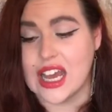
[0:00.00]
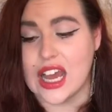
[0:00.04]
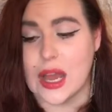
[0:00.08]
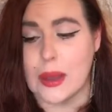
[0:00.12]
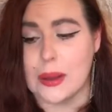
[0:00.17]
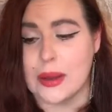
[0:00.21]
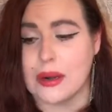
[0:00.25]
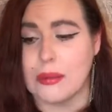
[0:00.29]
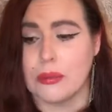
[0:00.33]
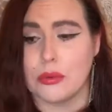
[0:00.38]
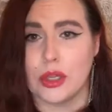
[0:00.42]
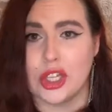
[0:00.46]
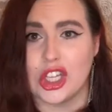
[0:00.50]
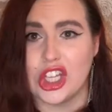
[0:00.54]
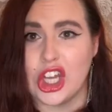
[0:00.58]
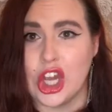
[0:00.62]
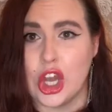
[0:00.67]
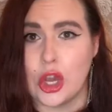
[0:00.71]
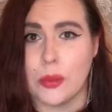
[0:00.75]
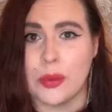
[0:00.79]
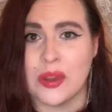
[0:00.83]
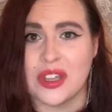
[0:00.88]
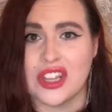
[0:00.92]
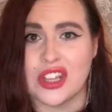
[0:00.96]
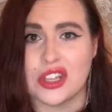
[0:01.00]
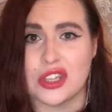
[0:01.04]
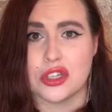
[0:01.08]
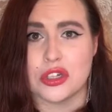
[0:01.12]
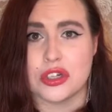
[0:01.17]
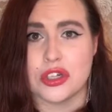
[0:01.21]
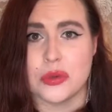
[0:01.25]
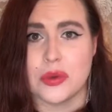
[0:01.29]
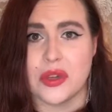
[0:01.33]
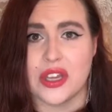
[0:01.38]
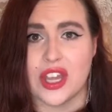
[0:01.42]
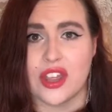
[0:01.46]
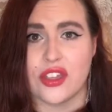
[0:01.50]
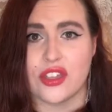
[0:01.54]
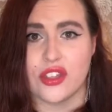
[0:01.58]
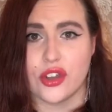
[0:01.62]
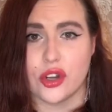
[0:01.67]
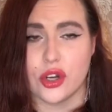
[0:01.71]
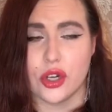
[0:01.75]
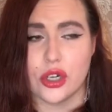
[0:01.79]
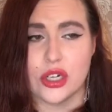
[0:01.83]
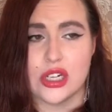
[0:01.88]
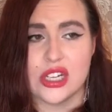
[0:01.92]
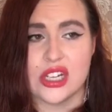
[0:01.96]
And I'm really hoping they're doing a
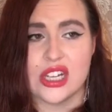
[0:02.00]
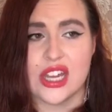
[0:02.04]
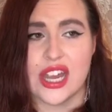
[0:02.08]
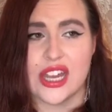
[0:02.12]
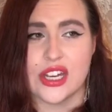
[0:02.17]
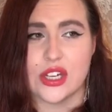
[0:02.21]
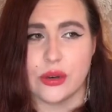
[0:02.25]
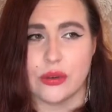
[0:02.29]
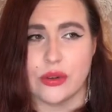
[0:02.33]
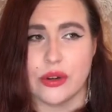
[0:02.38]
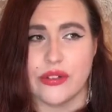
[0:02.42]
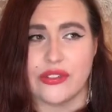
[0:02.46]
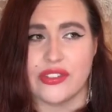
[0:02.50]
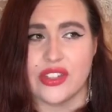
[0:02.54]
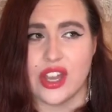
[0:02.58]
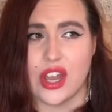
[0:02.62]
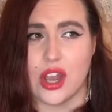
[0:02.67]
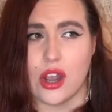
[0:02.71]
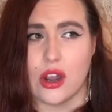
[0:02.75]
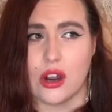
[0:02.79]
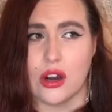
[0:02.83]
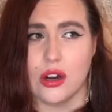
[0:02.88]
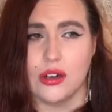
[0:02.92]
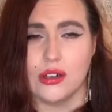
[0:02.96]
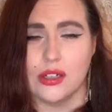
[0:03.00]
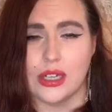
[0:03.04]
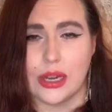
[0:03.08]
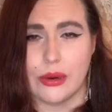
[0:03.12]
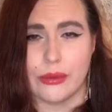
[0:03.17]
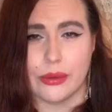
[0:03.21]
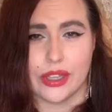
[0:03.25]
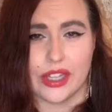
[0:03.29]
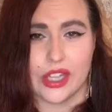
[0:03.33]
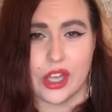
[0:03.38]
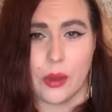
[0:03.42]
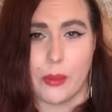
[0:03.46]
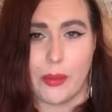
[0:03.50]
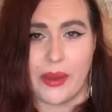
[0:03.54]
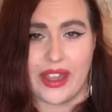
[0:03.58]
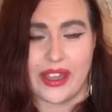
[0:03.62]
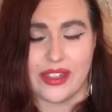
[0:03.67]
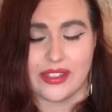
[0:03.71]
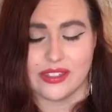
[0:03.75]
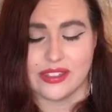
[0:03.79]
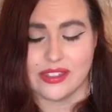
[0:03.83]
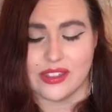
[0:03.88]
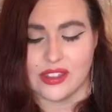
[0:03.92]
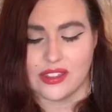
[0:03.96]
third. I don't know if they are. I really hope
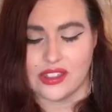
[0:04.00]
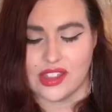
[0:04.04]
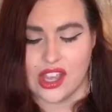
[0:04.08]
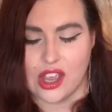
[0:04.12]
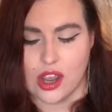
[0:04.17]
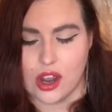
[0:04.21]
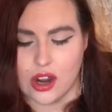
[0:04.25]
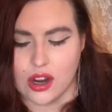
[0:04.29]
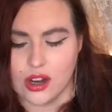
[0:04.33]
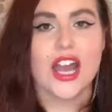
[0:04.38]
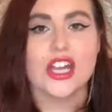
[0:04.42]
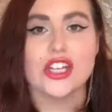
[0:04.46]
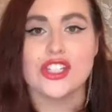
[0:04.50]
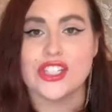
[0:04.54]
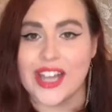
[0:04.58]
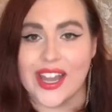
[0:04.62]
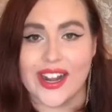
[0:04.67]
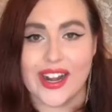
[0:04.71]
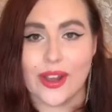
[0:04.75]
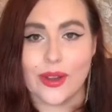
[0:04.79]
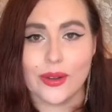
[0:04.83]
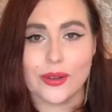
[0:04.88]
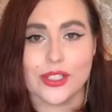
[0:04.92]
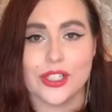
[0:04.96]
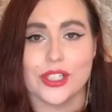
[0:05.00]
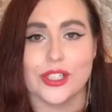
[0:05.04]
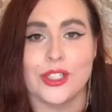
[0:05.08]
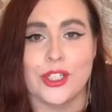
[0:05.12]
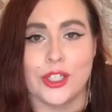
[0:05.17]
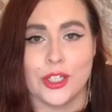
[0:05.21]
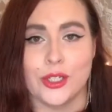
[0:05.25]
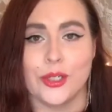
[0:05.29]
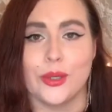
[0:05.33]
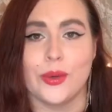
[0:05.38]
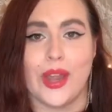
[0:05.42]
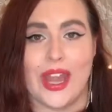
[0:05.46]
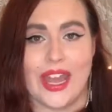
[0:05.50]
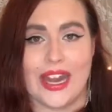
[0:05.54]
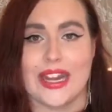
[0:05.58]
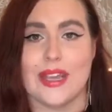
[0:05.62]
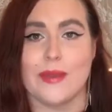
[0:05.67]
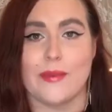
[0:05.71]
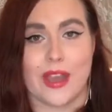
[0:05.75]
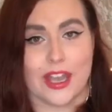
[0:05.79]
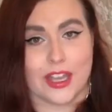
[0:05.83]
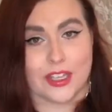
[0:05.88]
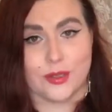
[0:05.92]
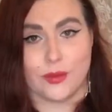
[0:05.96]
that they are. Shout out to
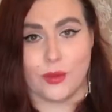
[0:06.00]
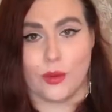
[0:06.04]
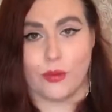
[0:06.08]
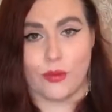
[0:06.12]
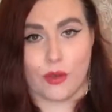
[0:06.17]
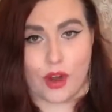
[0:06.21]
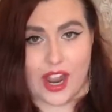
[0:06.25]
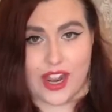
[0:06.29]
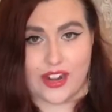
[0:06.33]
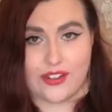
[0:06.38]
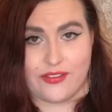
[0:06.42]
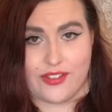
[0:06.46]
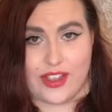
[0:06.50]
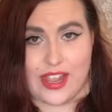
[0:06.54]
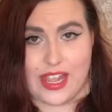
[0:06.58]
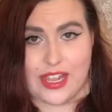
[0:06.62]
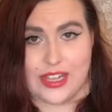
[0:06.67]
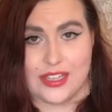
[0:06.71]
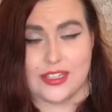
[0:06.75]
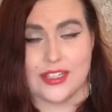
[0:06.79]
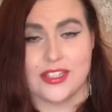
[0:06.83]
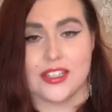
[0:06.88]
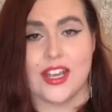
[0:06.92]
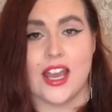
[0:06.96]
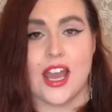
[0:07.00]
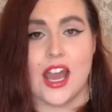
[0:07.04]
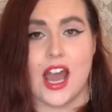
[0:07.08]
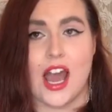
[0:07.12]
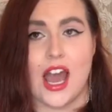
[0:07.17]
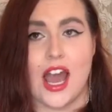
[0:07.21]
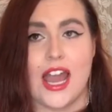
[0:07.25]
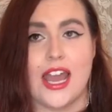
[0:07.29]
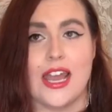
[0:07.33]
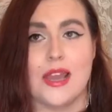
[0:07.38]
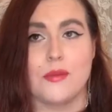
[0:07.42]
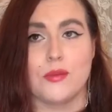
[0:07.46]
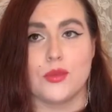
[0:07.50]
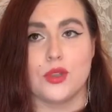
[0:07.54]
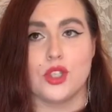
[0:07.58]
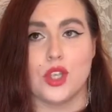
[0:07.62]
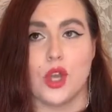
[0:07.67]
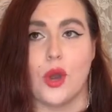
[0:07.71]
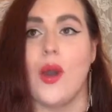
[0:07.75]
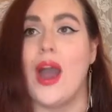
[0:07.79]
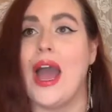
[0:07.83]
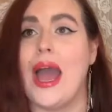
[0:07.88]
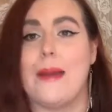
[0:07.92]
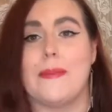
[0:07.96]
any Maximum Ride fans. I am
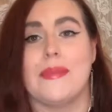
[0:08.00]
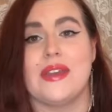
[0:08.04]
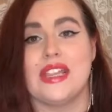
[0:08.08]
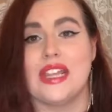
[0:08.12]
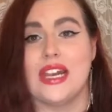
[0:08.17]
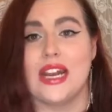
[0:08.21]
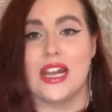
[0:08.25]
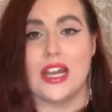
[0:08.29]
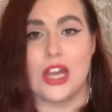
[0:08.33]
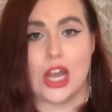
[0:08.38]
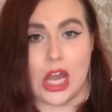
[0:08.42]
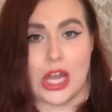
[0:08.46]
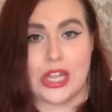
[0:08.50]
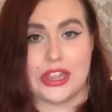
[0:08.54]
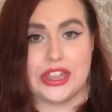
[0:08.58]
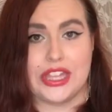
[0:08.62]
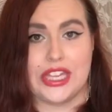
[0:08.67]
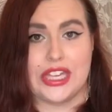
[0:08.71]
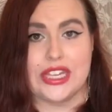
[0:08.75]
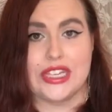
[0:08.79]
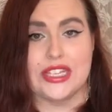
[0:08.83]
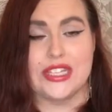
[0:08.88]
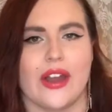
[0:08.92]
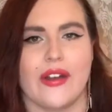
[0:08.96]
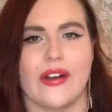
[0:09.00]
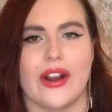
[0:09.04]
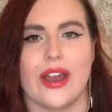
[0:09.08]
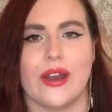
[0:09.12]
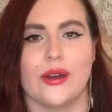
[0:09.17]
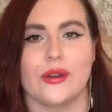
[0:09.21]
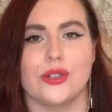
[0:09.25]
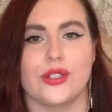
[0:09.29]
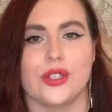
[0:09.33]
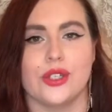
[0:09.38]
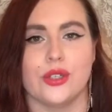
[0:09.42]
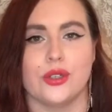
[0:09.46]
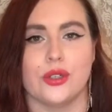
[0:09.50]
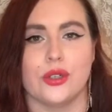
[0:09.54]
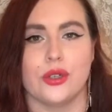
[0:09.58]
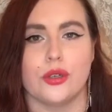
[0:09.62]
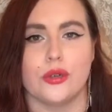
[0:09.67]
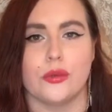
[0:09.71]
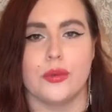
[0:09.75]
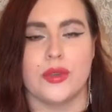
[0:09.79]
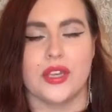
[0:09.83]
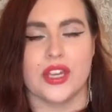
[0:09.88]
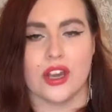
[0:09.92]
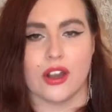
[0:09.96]
so happy that I got this. Shout out
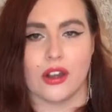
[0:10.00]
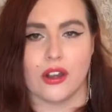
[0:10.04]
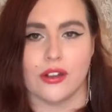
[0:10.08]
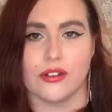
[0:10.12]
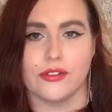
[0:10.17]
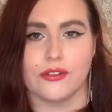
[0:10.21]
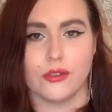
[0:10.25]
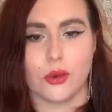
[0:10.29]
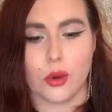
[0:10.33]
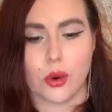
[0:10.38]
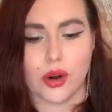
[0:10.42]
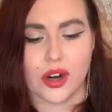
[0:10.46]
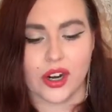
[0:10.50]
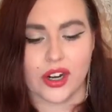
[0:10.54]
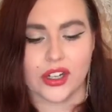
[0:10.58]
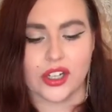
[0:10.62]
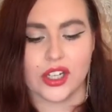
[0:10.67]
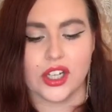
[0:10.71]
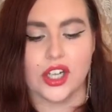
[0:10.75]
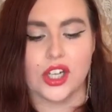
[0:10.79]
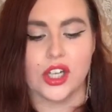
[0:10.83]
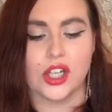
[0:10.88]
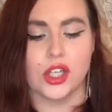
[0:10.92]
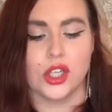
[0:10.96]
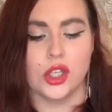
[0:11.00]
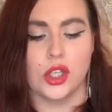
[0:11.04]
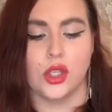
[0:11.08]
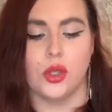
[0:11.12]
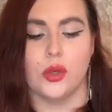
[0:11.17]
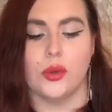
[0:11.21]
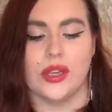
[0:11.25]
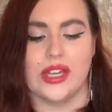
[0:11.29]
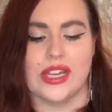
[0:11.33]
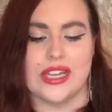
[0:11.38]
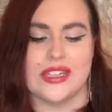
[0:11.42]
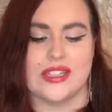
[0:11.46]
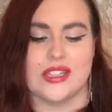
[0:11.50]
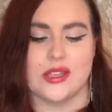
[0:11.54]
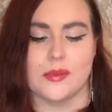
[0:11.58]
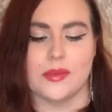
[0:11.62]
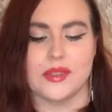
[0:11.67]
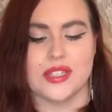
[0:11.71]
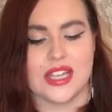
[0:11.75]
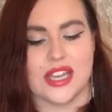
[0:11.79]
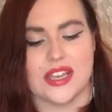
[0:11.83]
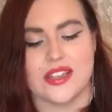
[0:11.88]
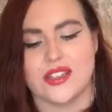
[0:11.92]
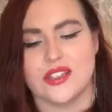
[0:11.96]
to Piara Ford, who is
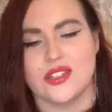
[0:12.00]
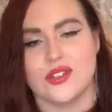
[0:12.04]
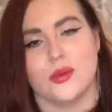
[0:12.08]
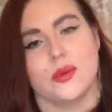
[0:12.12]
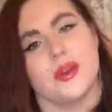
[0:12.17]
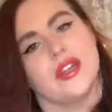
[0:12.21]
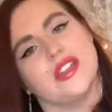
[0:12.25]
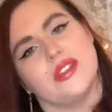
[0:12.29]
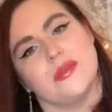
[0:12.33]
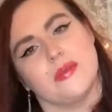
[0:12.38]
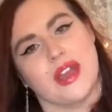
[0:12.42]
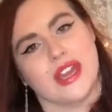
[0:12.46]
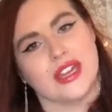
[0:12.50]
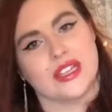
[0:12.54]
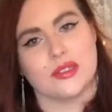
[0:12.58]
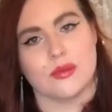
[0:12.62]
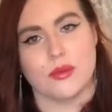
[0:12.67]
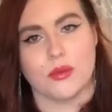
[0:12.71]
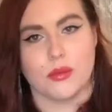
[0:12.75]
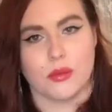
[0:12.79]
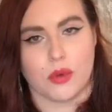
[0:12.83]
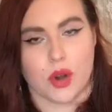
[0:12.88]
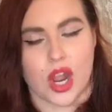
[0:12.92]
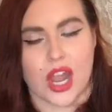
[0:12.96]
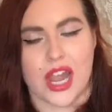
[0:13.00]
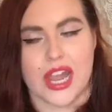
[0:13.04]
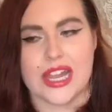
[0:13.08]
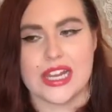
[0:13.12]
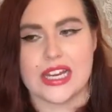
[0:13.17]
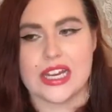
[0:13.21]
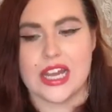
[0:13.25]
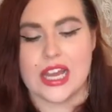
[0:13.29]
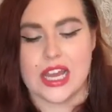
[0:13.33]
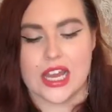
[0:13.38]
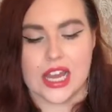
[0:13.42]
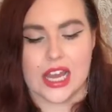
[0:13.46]
obsessed with Maximum Ride.